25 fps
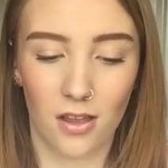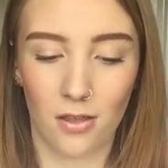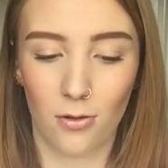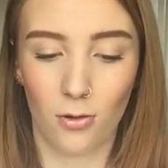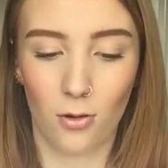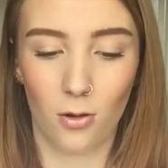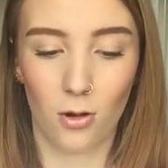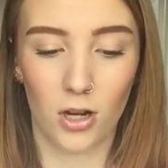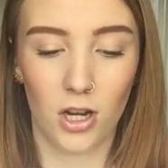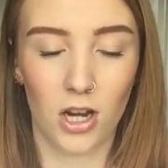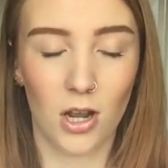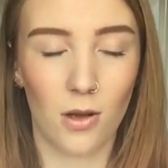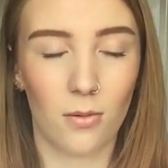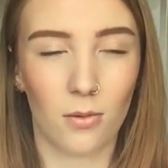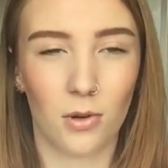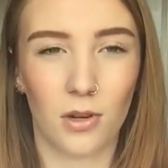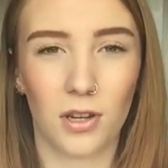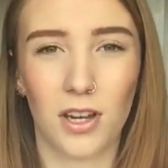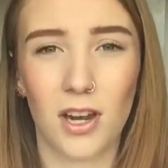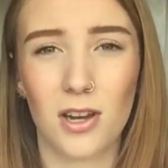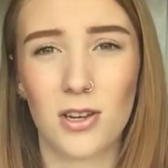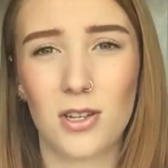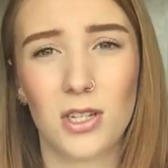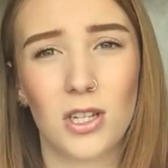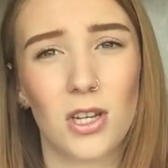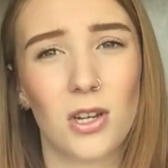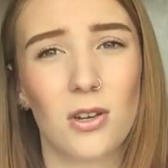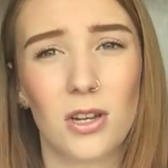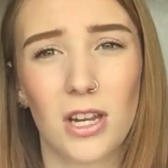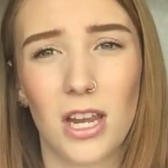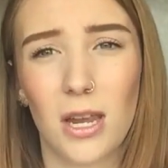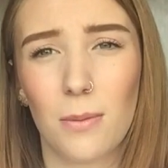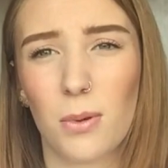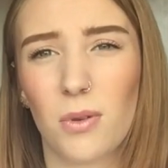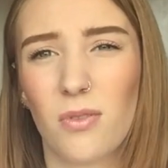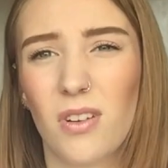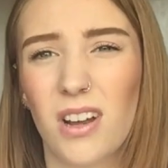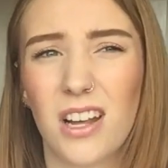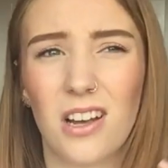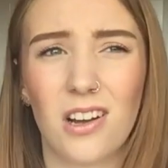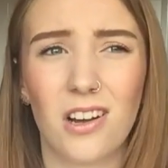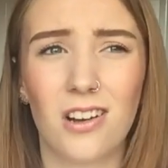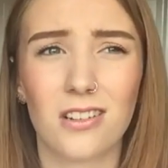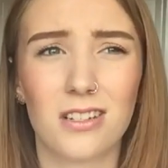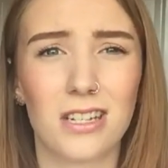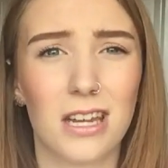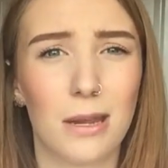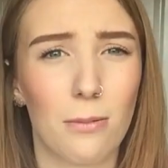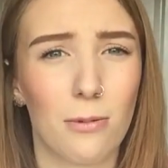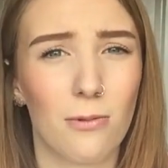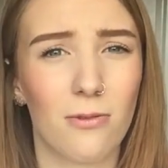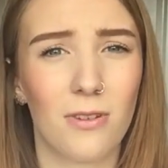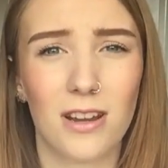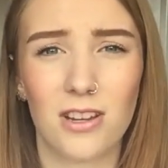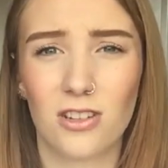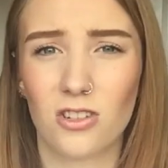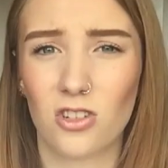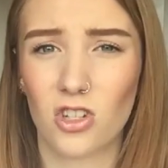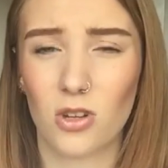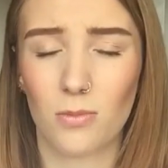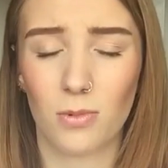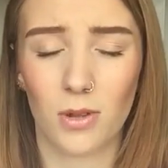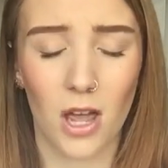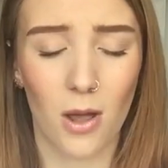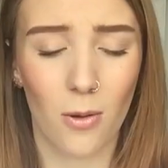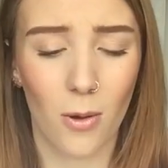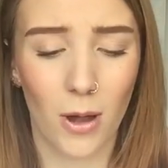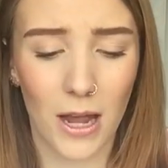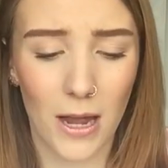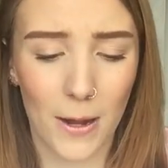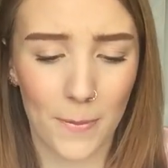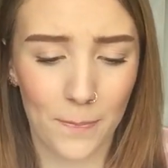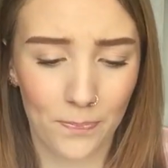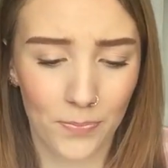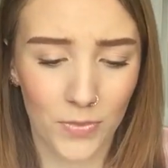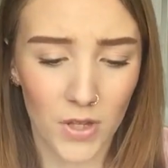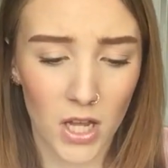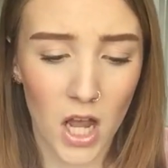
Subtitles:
I thought, you know, I'm gonna go to uni, it'd be really hard to keep a relationship going.